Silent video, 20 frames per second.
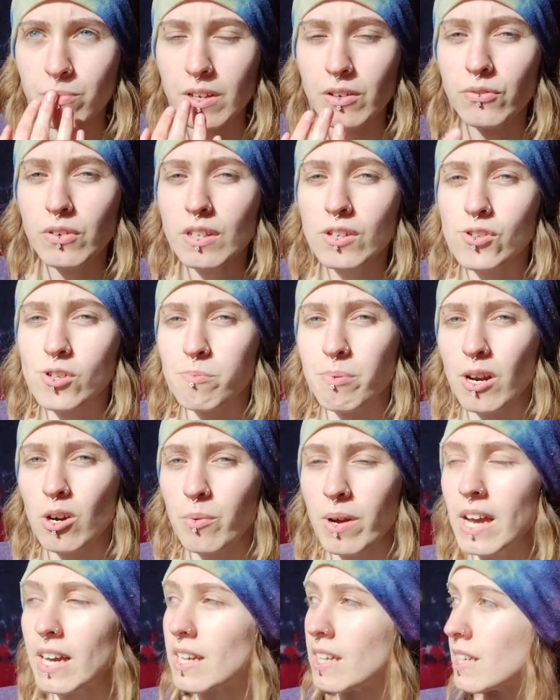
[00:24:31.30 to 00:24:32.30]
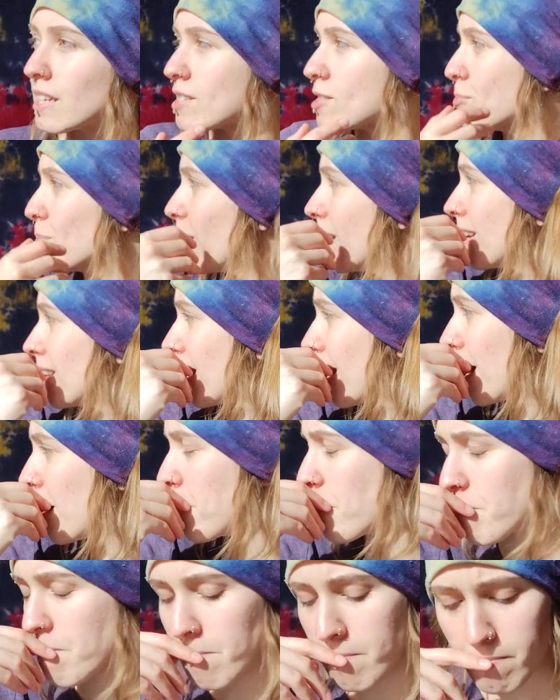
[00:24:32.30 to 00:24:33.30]
I feel there's a better way I can explain
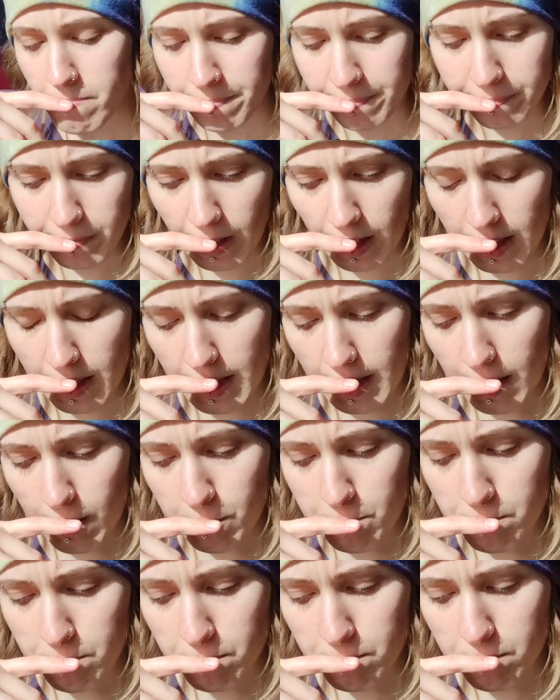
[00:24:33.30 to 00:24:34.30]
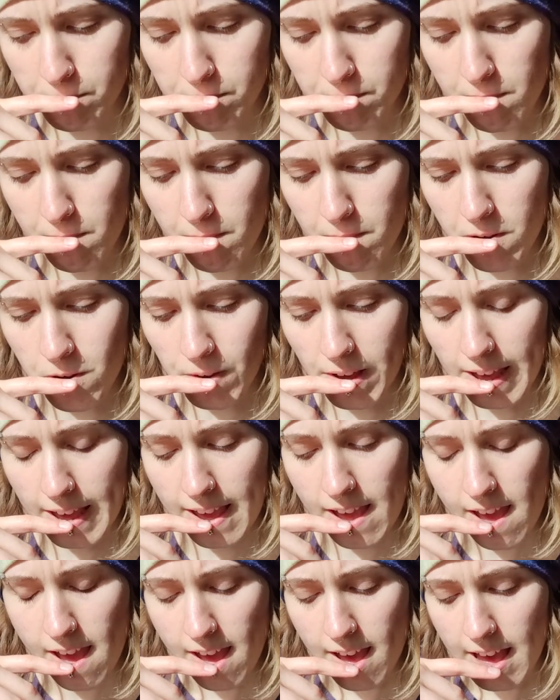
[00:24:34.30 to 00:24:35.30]
that.
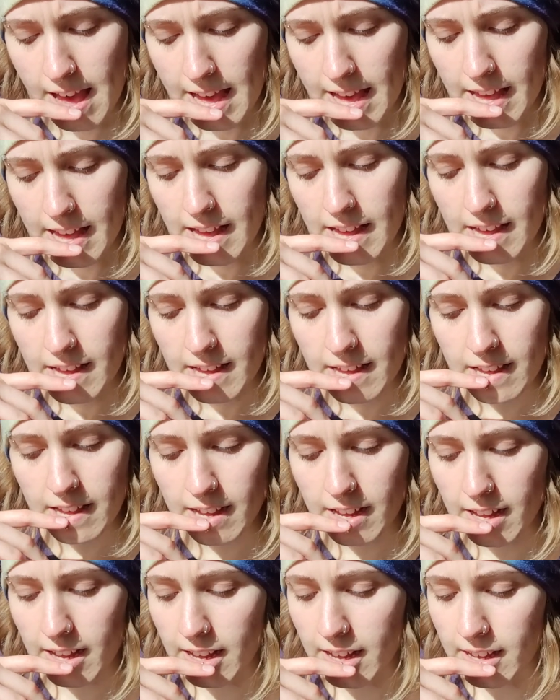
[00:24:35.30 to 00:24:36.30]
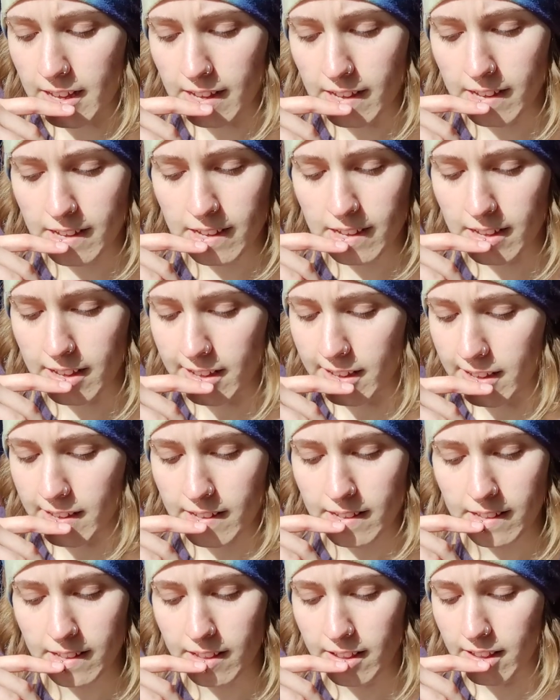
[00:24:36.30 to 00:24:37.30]
Okay. Uh,
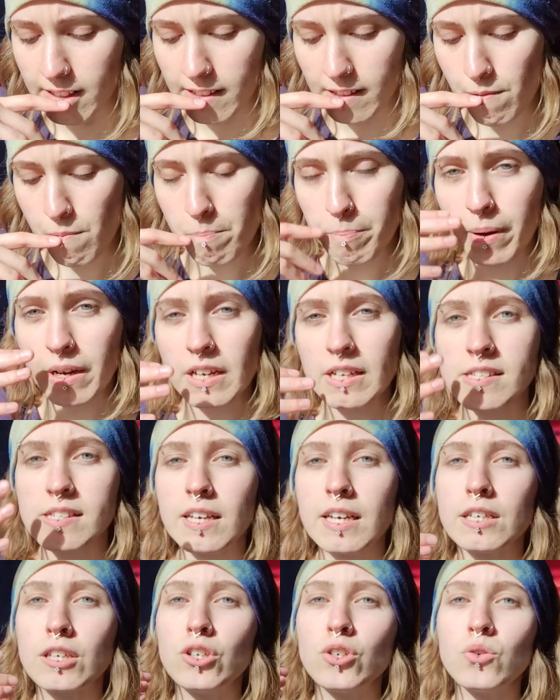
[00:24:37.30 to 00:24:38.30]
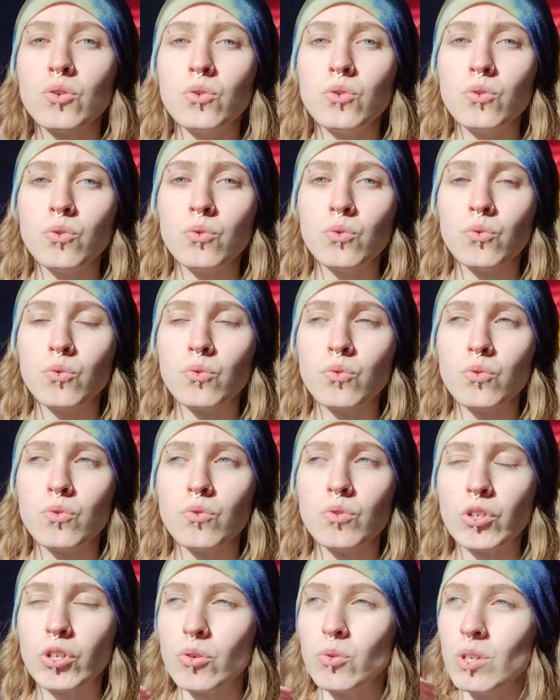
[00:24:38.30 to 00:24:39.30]
but it's like you
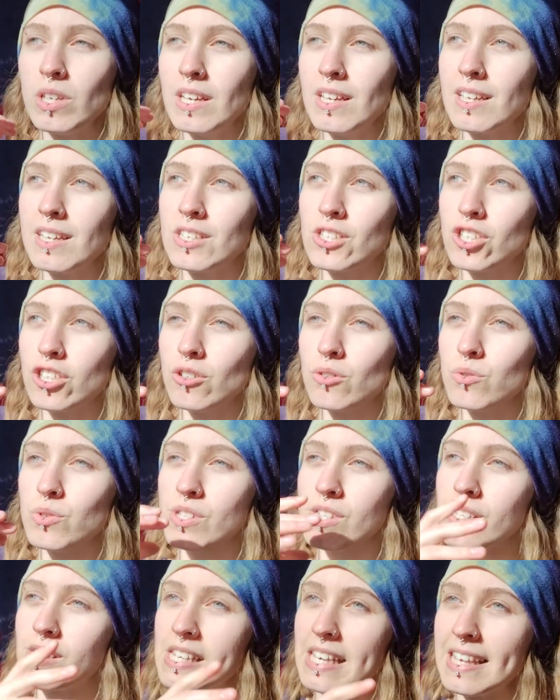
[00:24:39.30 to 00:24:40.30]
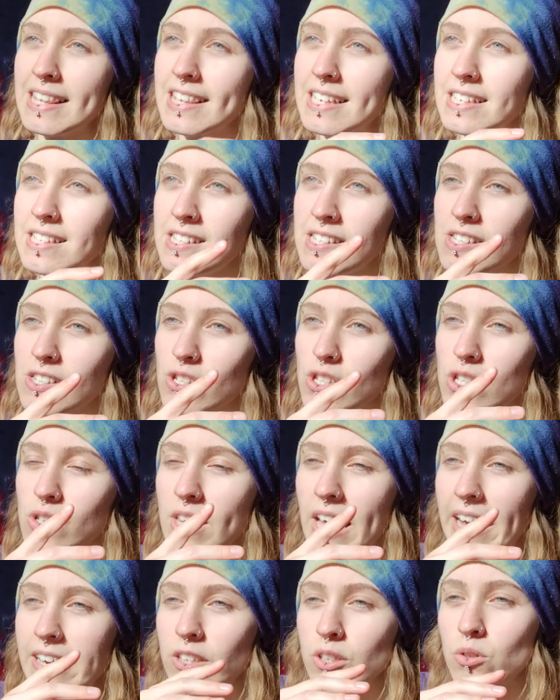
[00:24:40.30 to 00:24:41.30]
needed to see this so
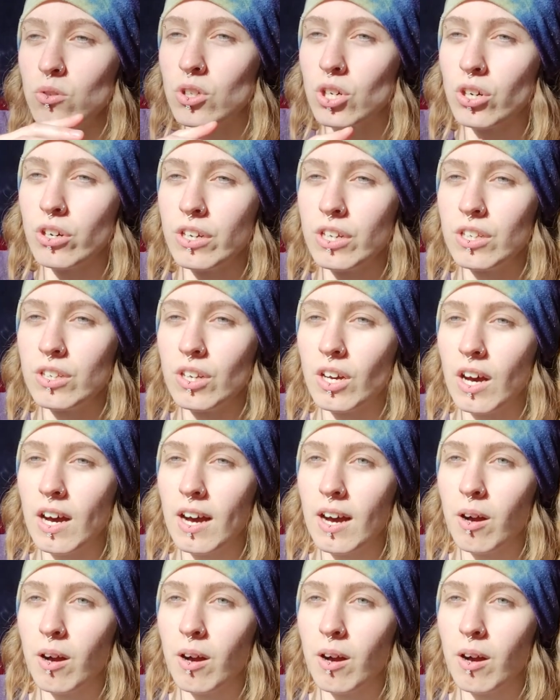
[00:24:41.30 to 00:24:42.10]
that you could